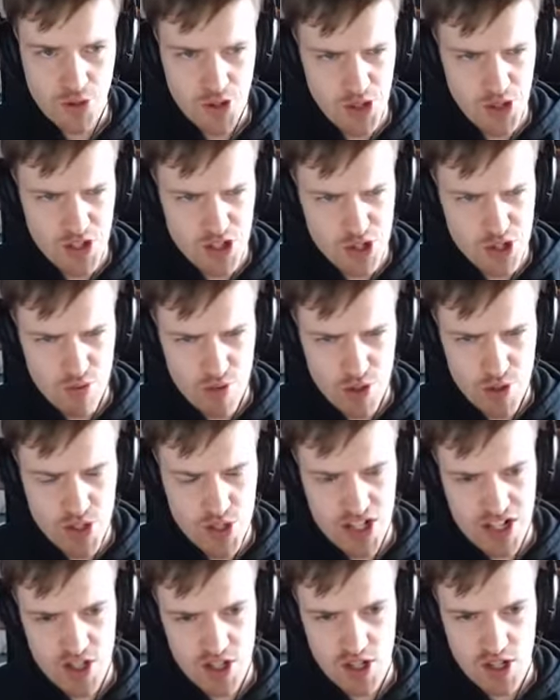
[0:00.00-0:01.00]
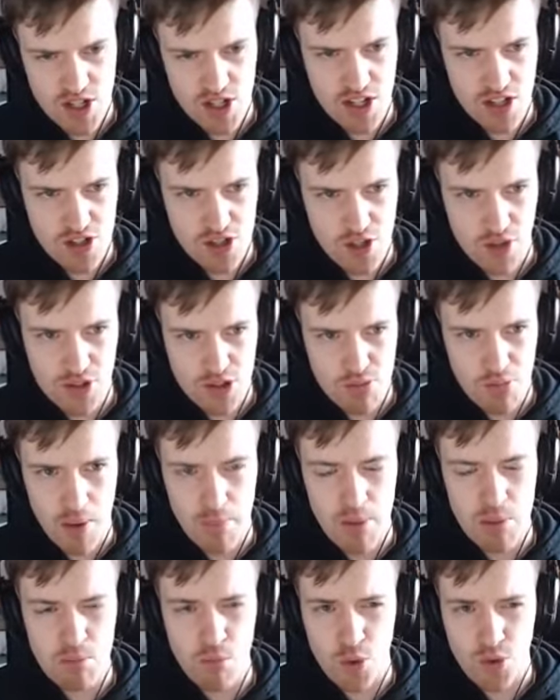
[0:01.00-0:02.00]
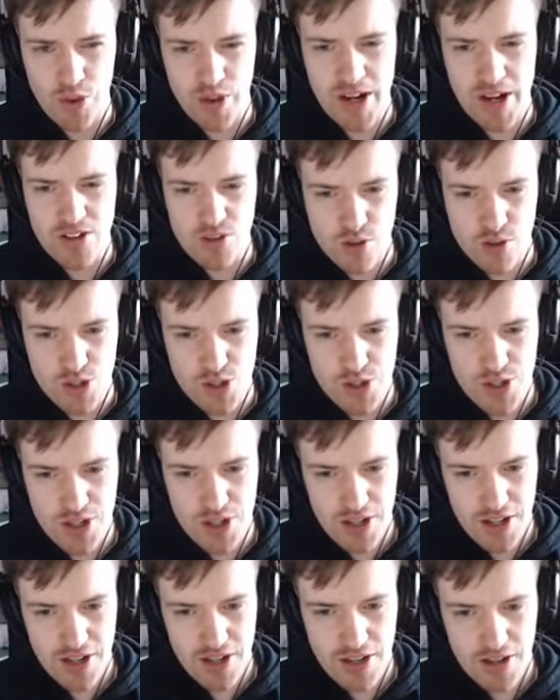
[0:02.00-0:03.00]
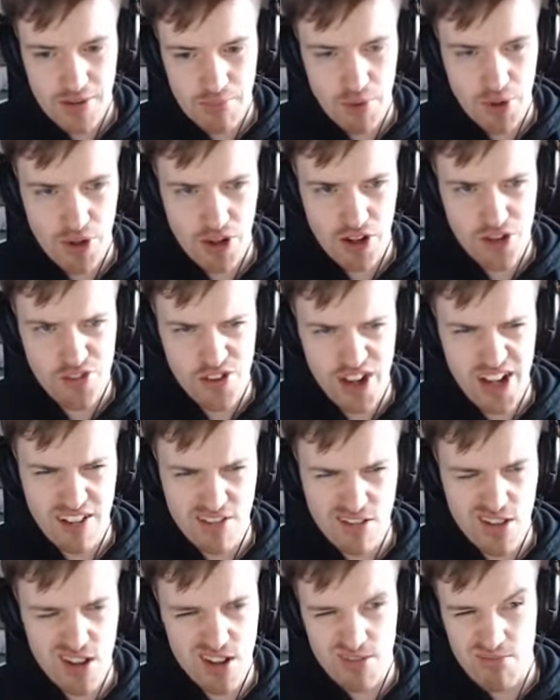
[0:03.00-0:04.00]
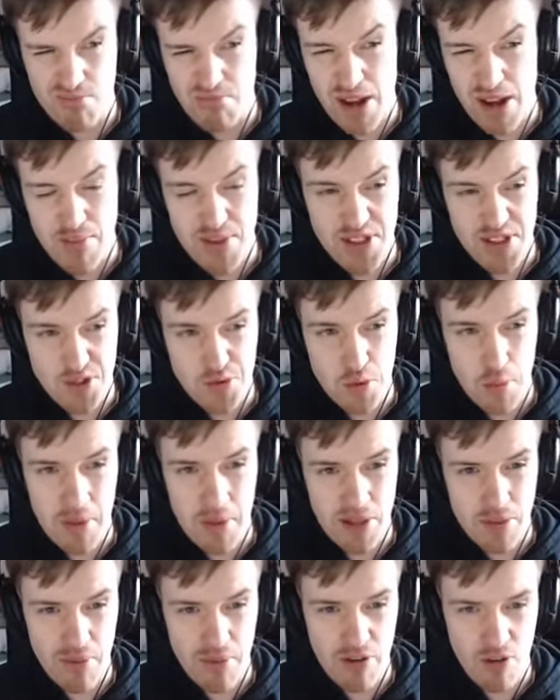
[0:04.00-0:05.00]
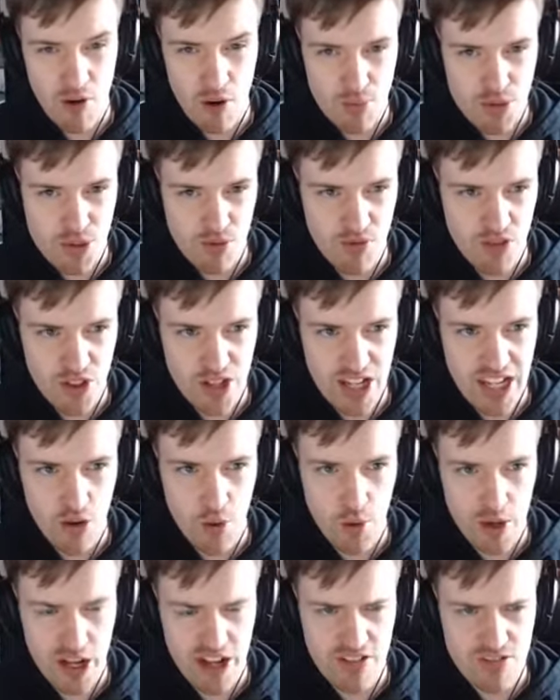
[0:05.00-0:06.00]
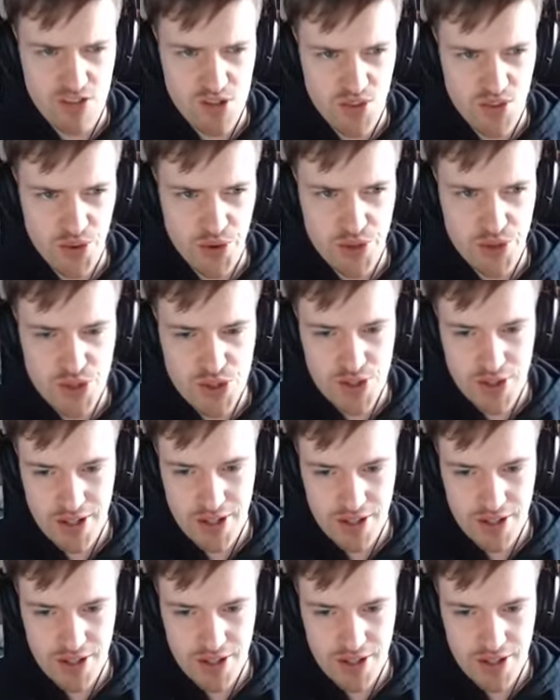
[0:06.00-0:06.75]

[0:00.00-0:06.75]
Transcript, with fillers: Also, this is Route 666, so this might be more dangerous, but I think maybe this would be the better option for the kill count, of course.